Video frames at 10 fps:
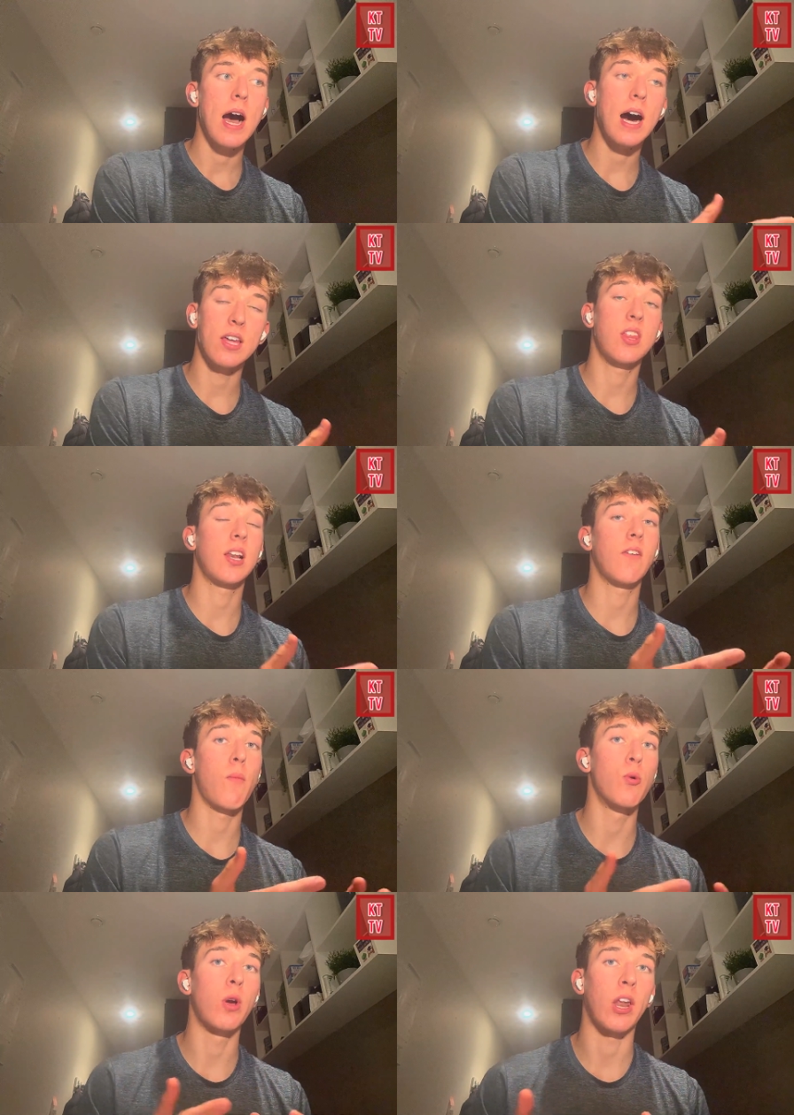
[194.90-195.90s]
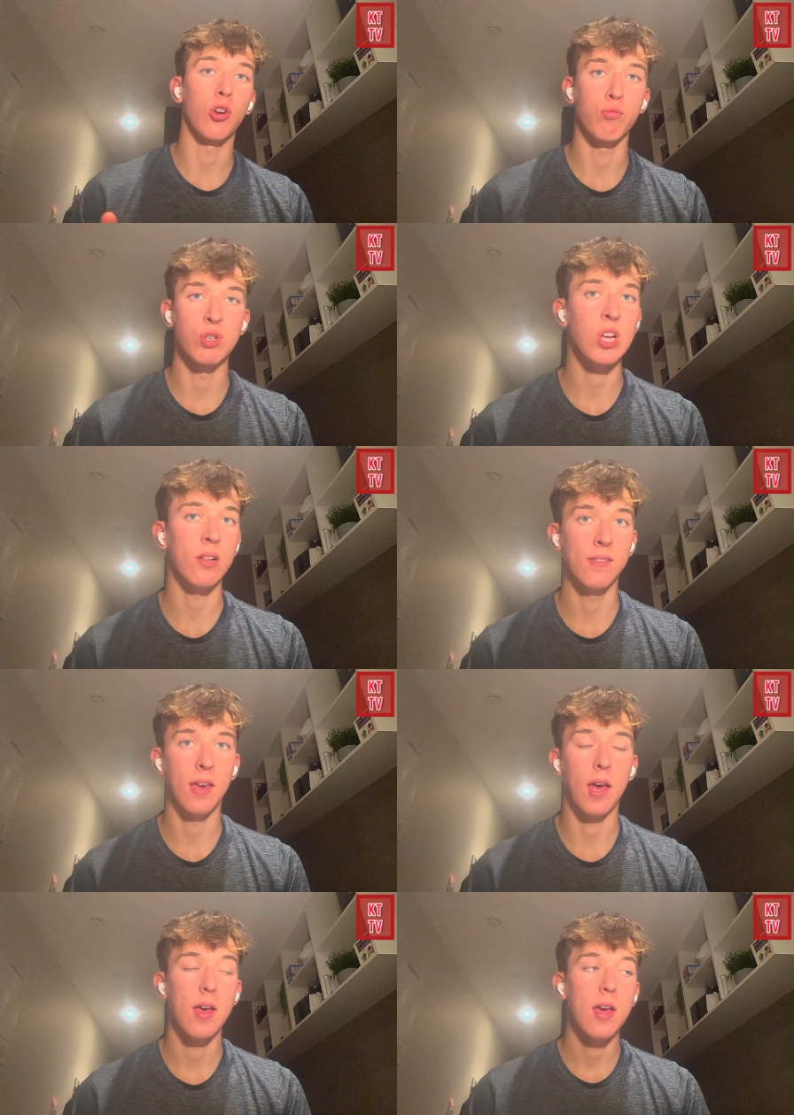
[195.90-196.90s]
I think Liverpool get a good result
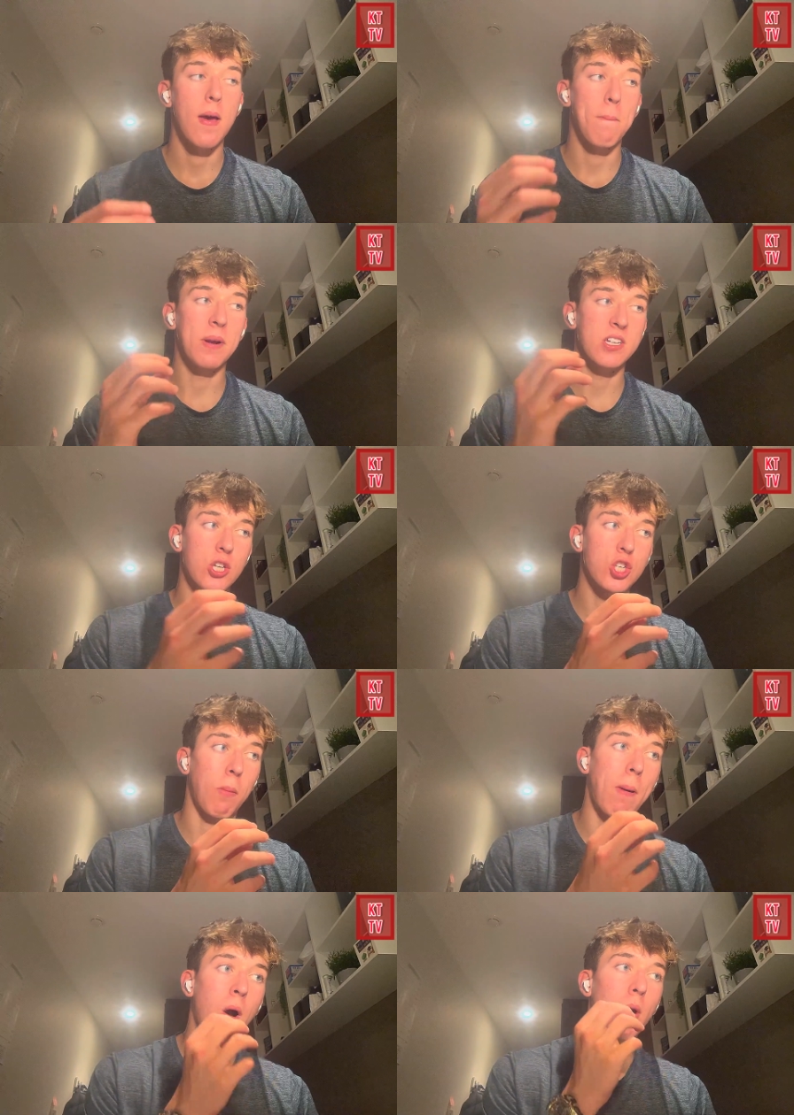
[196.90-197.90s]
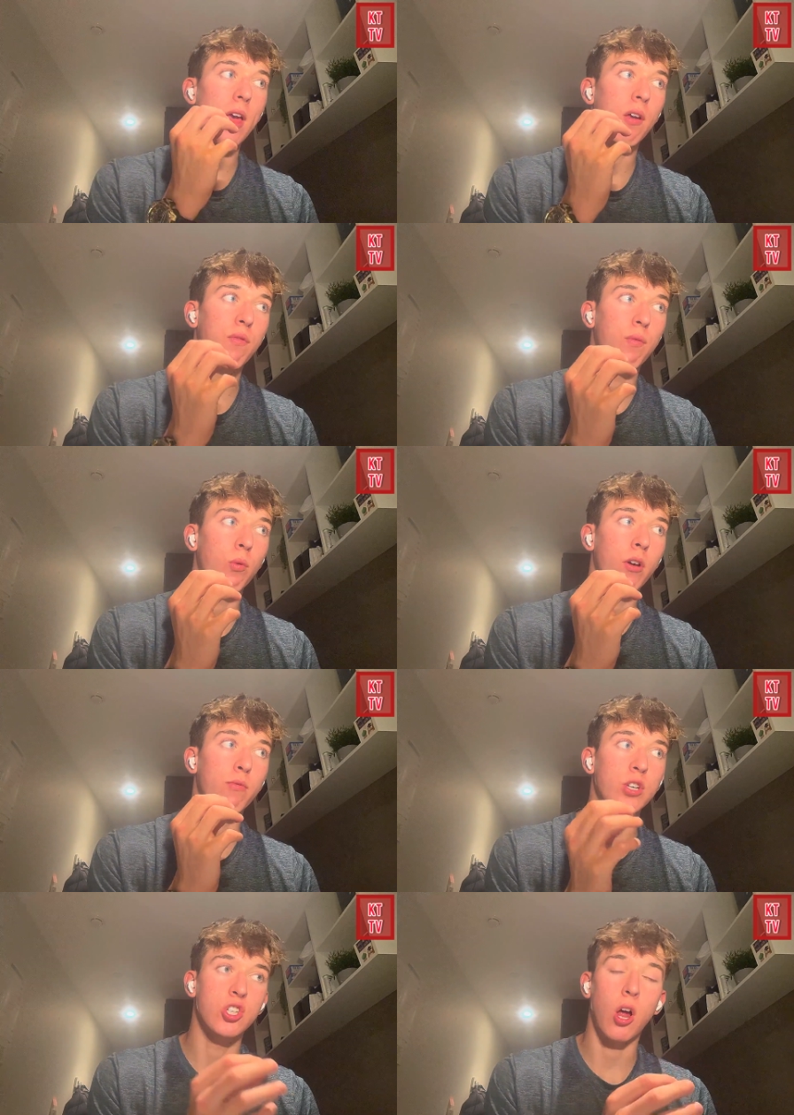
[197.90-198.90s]
here. But it's just about if
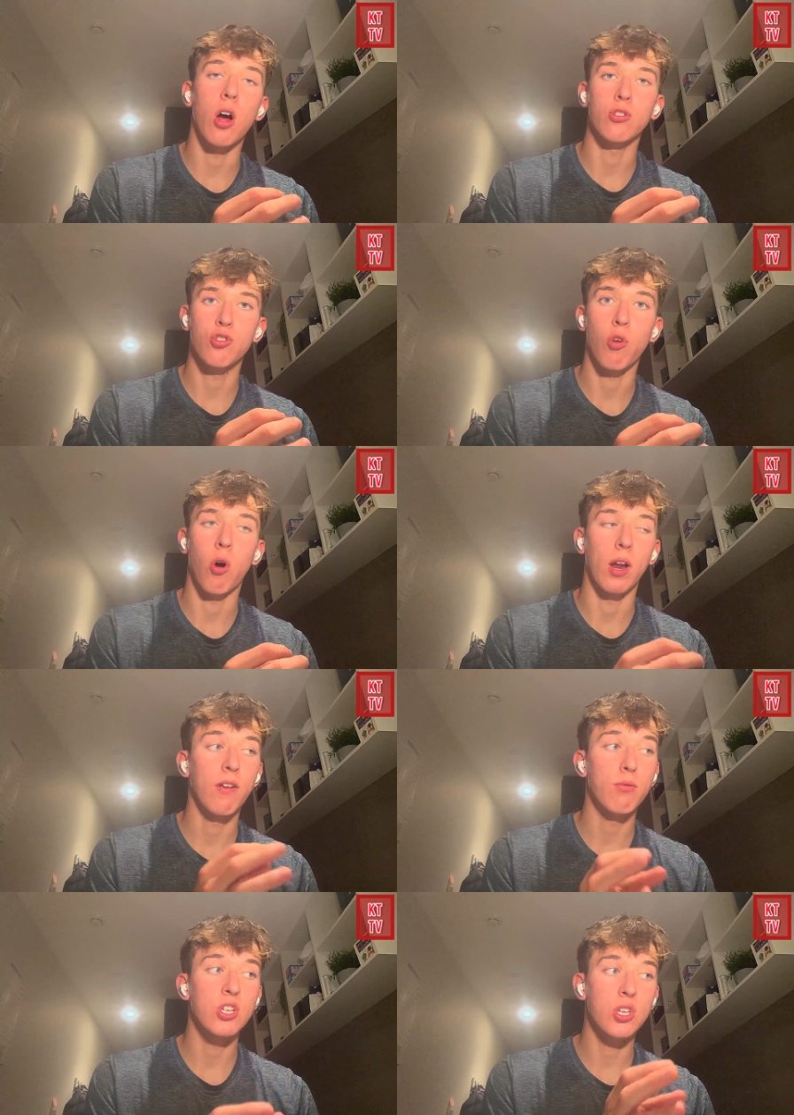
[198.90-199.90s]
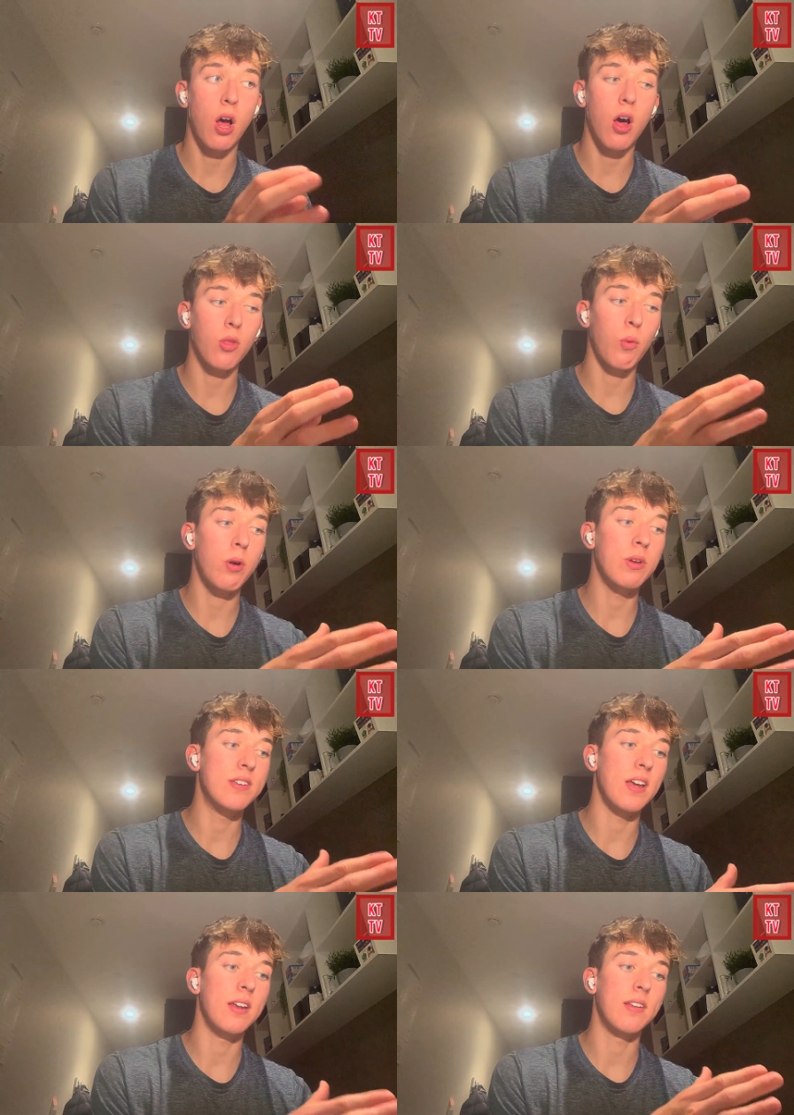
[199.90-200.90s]
if we start strong and if we start the way we
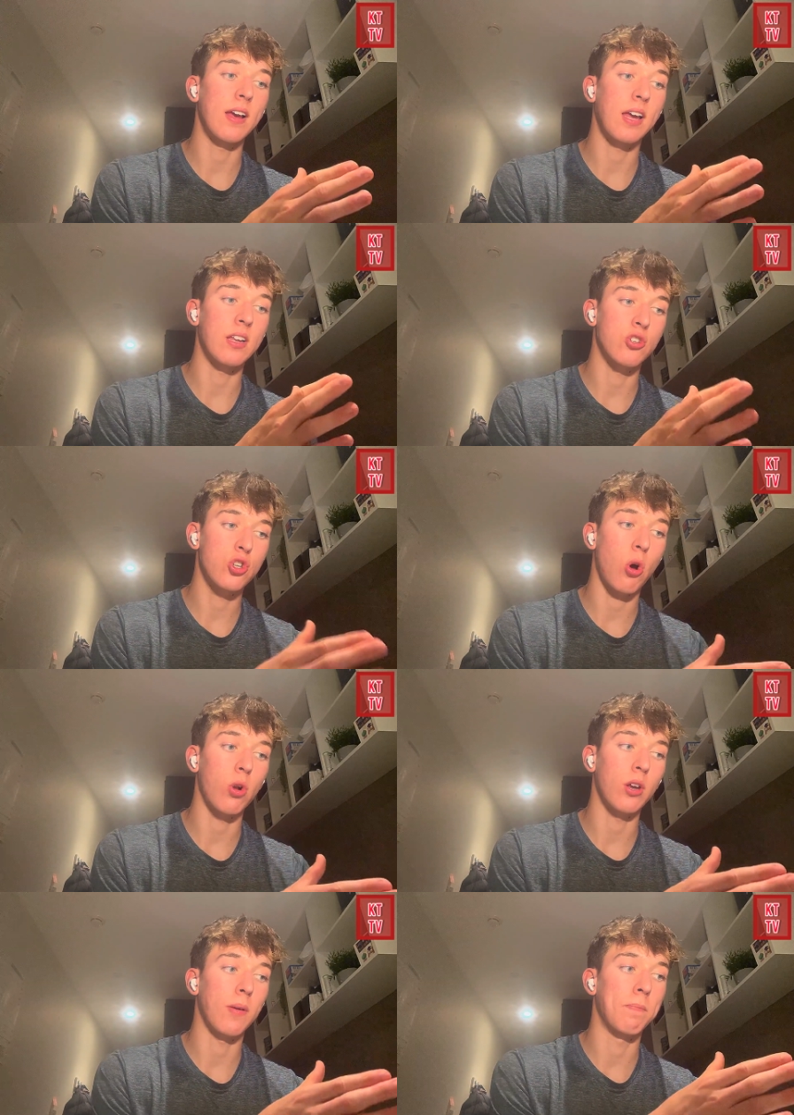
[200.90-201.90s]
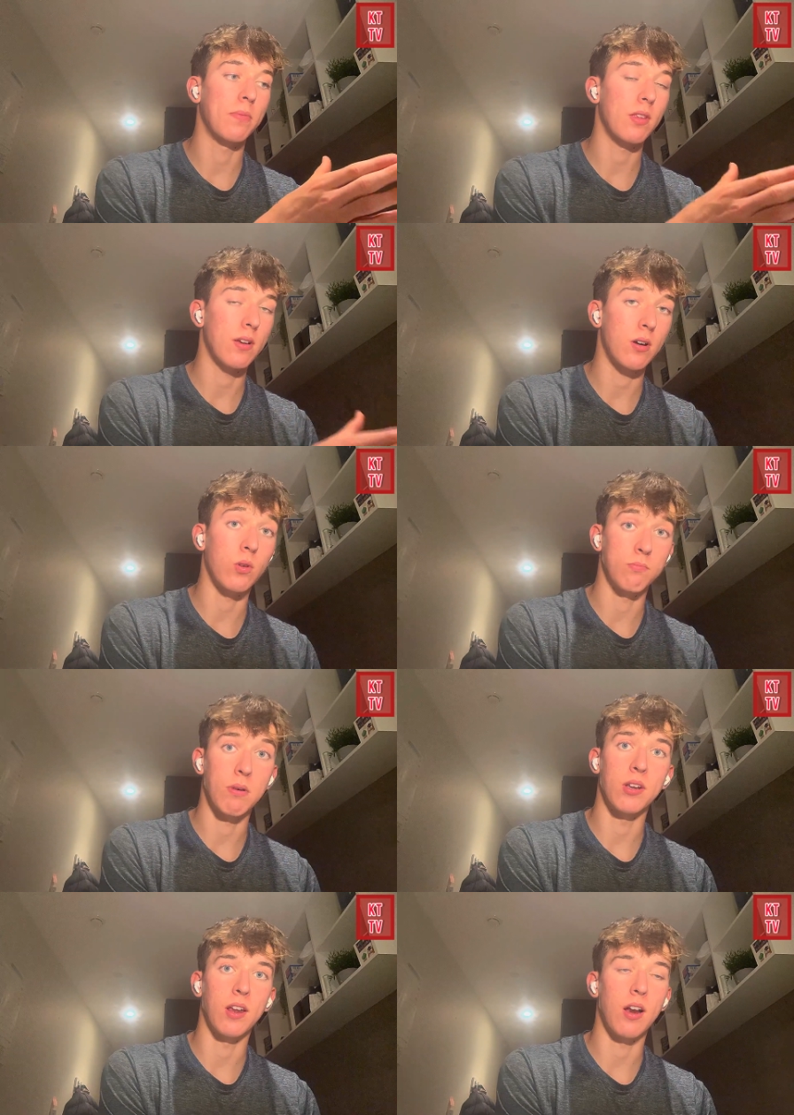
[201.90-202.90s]
did against Tottenham on
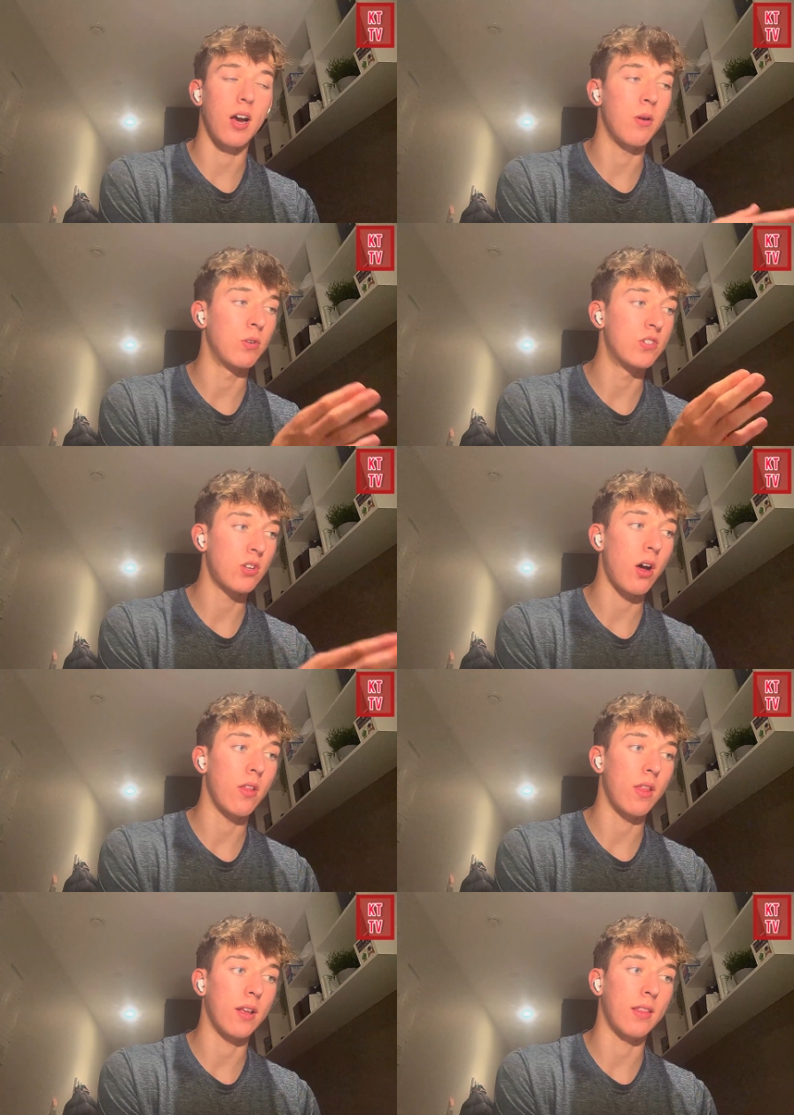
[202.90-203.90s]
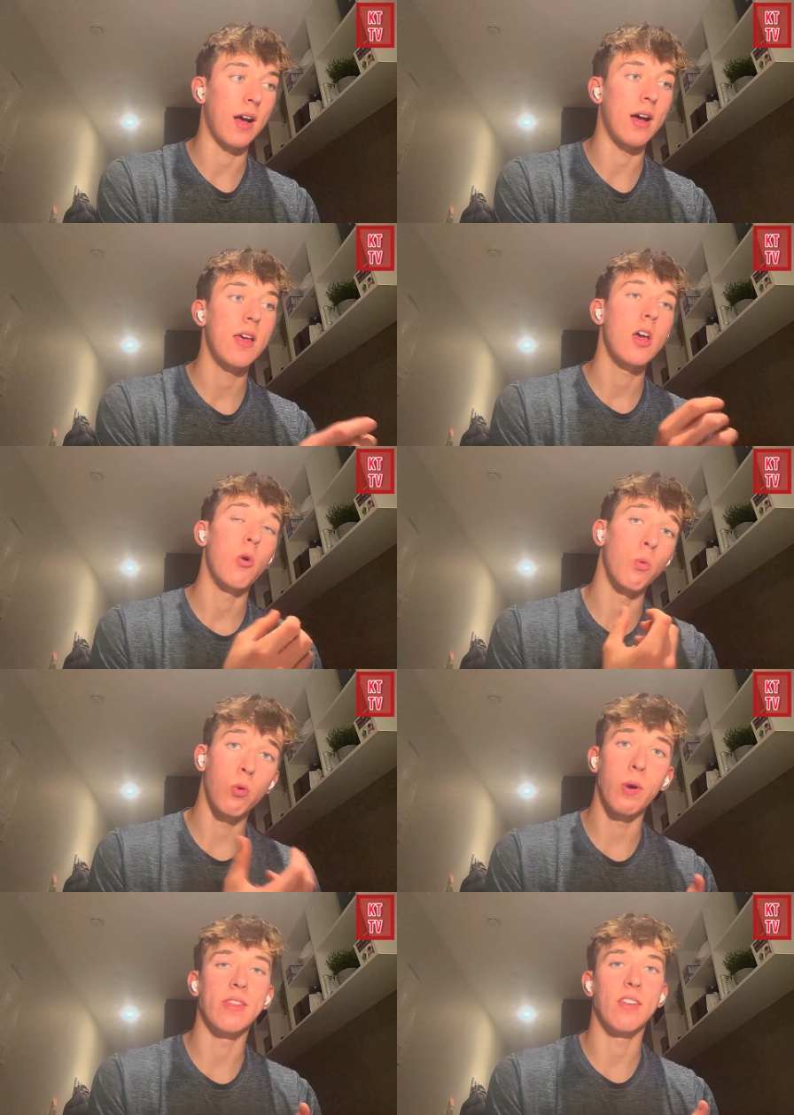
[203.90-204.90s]
Monday night and we start like that,
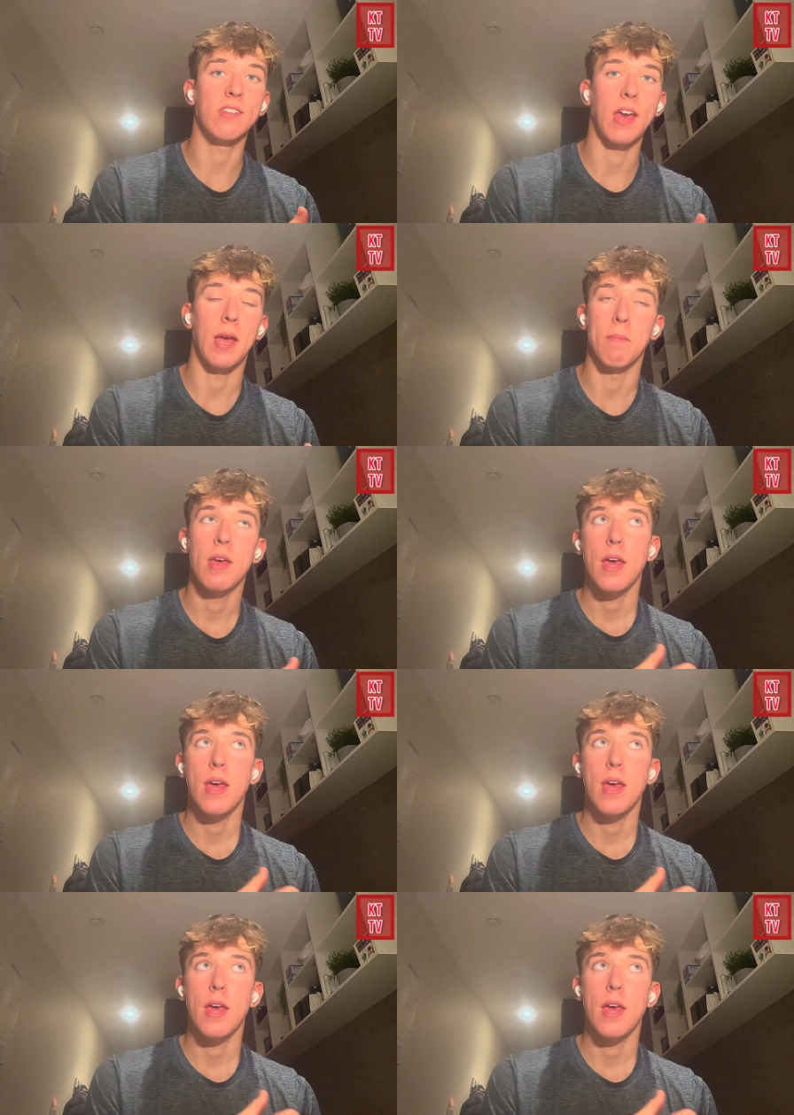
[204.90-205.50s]
we'll win this game.